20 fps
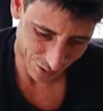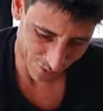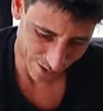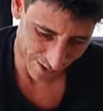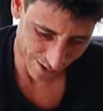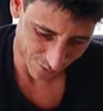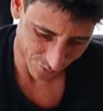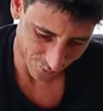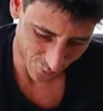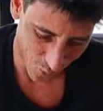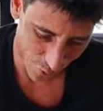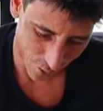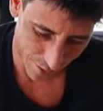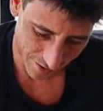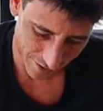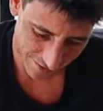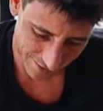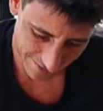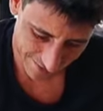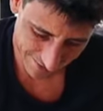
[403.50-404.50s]

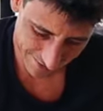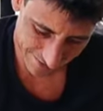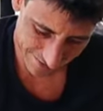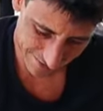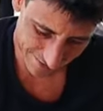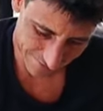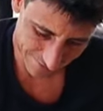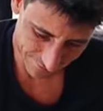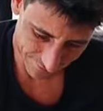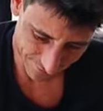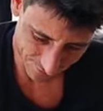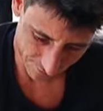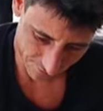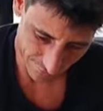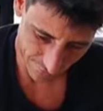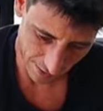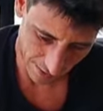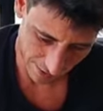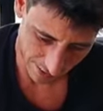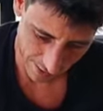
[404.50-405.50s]
24.
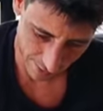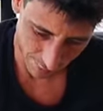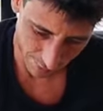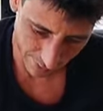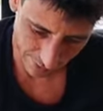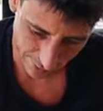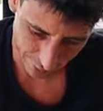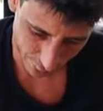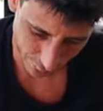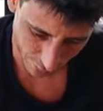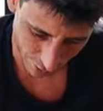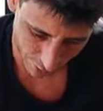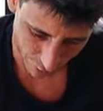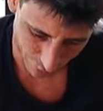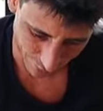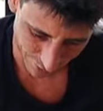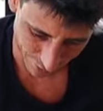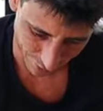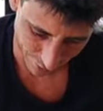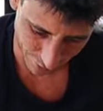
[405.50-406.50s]
I can't wait to
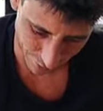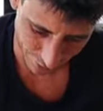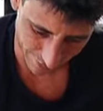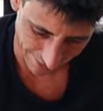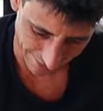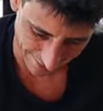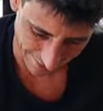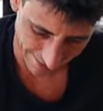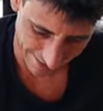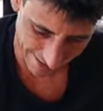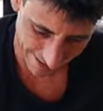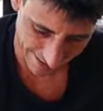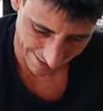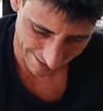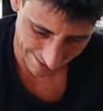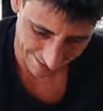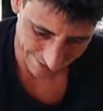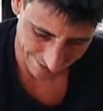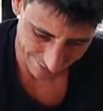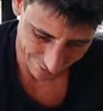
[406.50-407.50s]
scratch what's under that
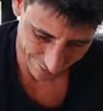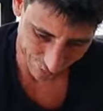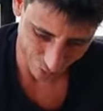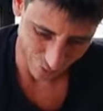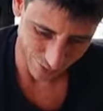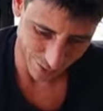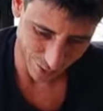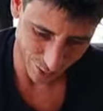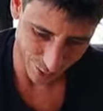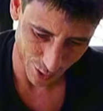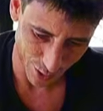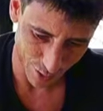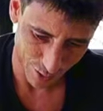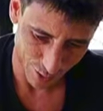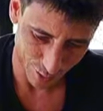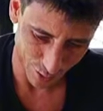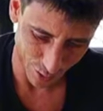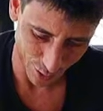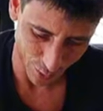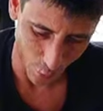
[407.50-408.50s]
10x.
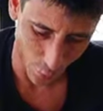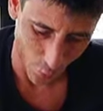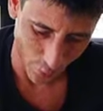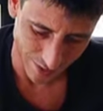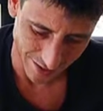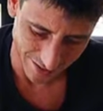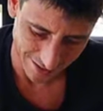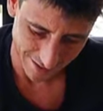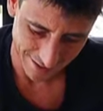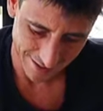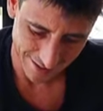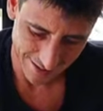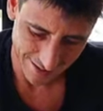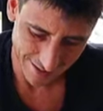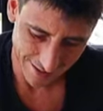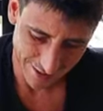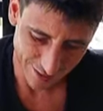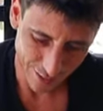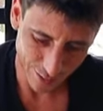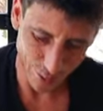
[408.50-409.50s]
32, the coins.
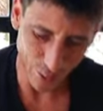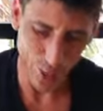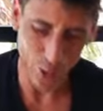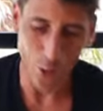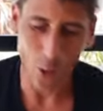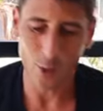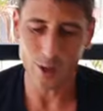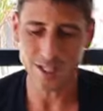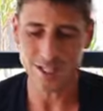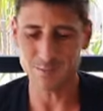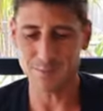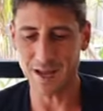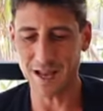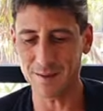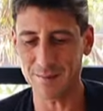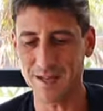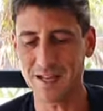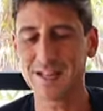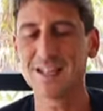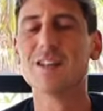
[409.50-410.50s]
The coins,
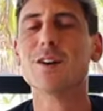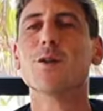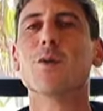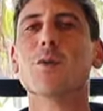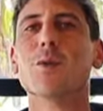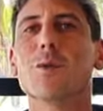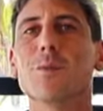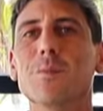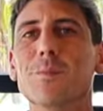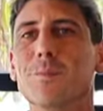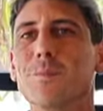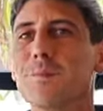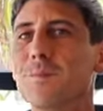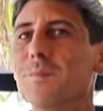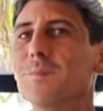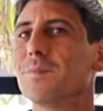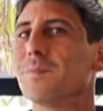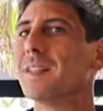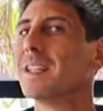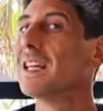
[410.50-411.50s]
baby.
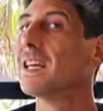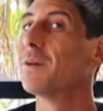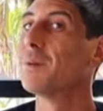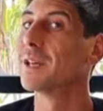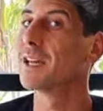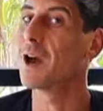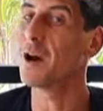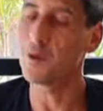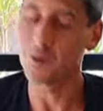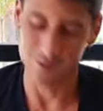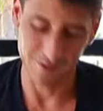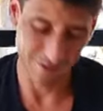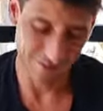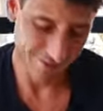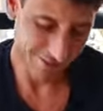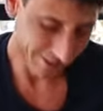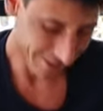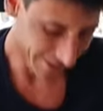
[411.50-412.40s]
Here we go.